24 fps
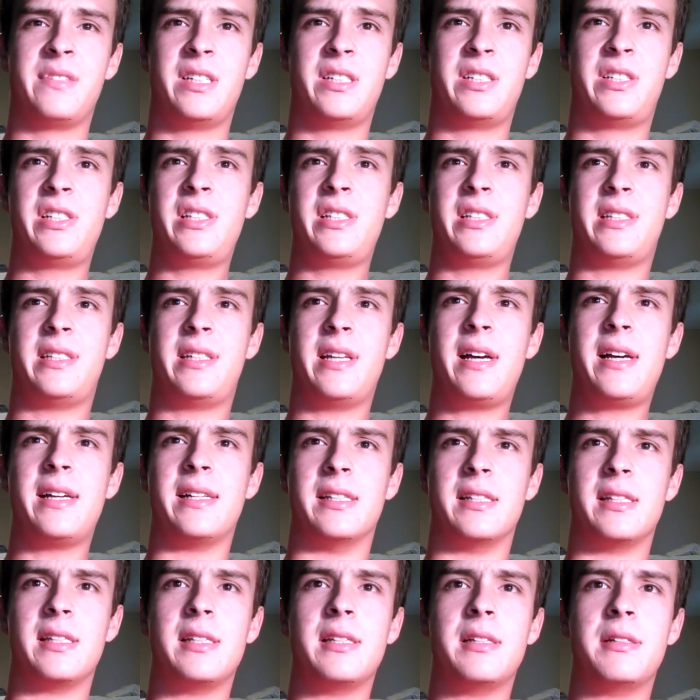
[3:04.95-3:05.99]
It just
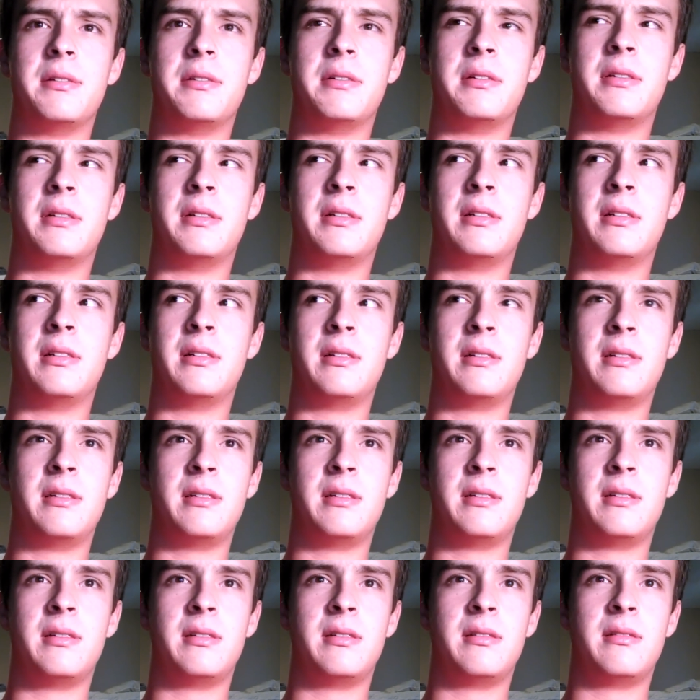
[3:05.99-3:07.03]
does.
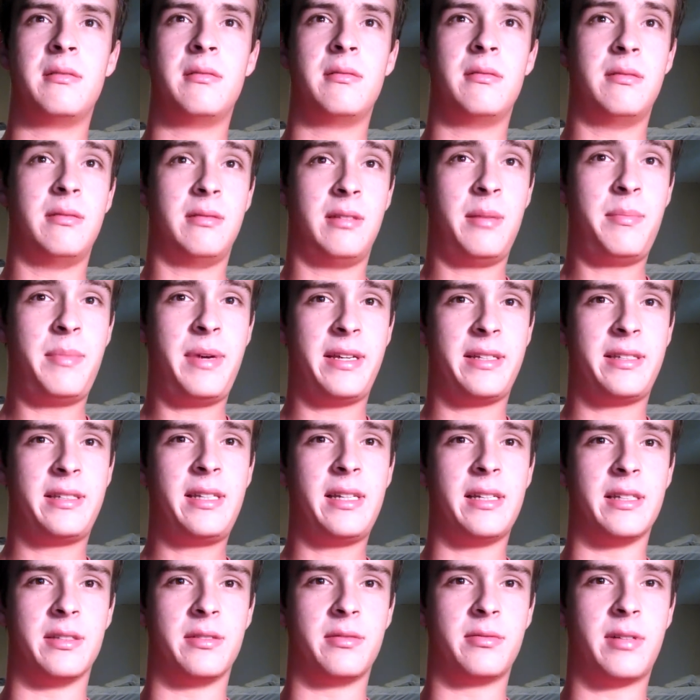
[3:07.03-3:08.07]
That makes
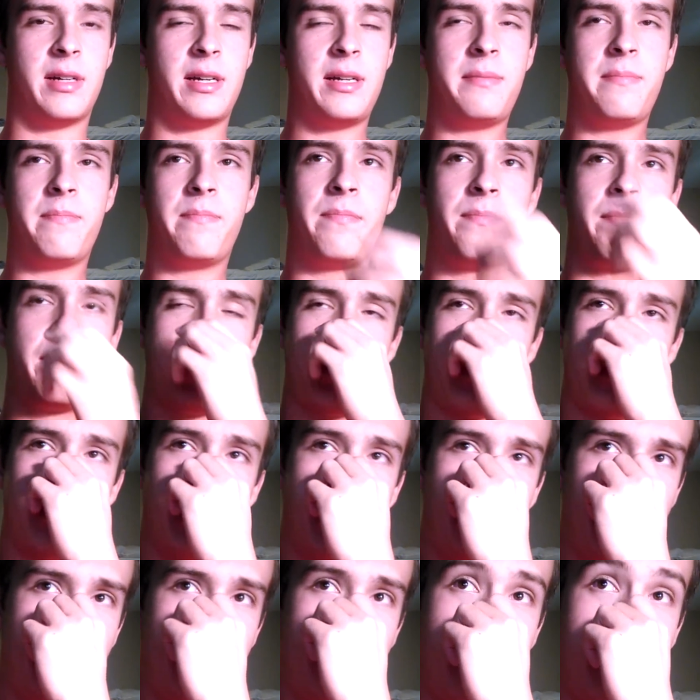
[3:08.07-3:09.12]
sense, right?
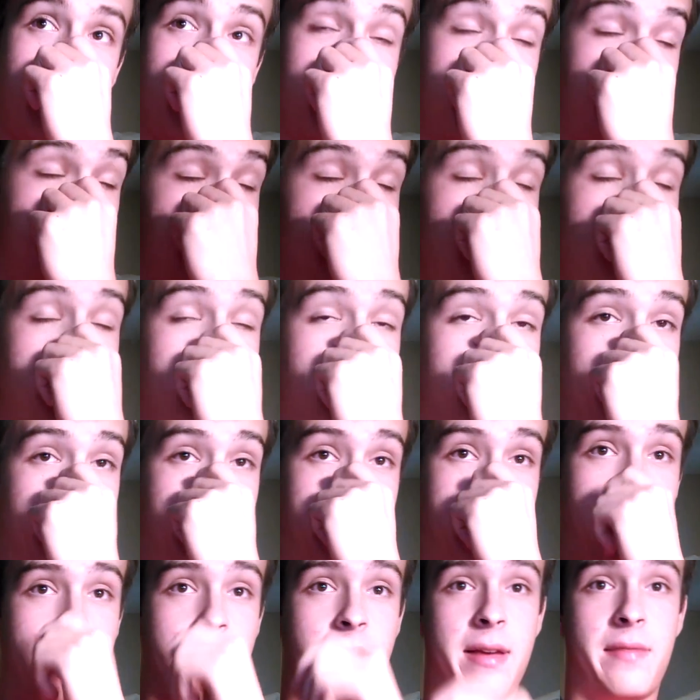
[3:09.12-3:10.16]
There's another
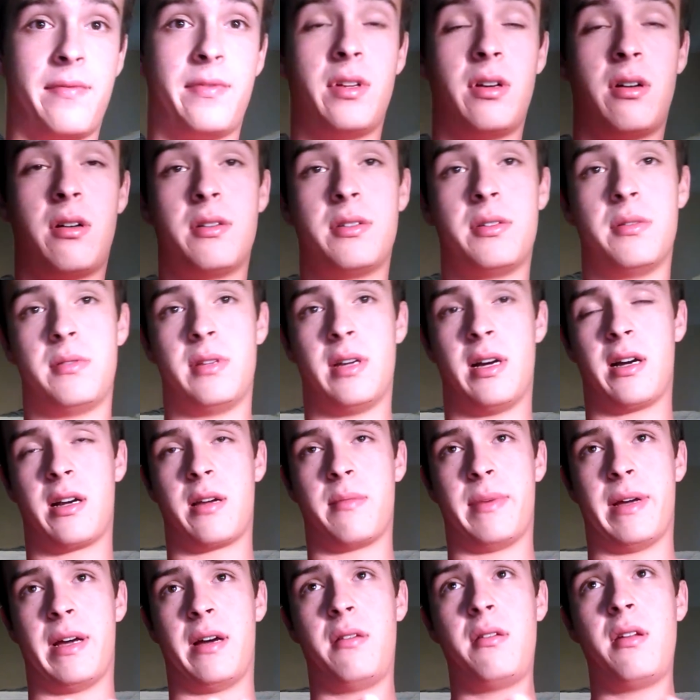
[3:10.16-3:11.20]
thing I have to also talk
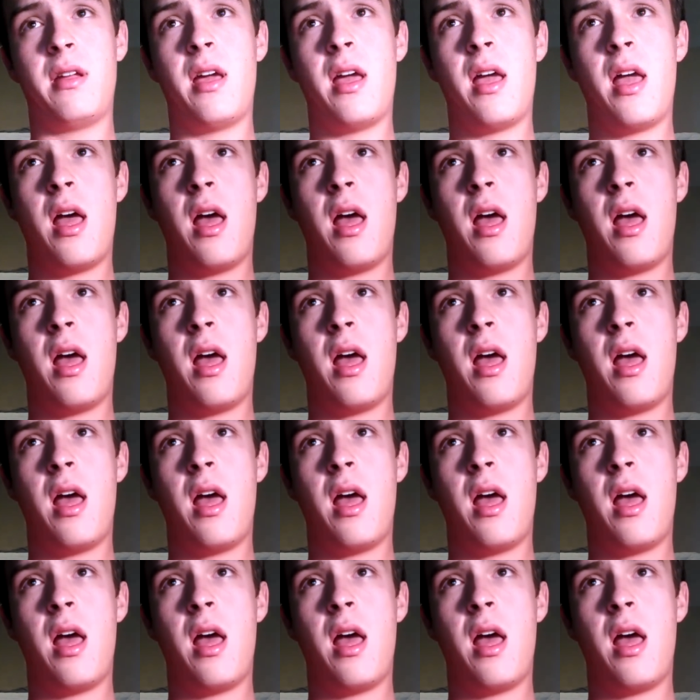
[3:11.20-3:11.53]
about.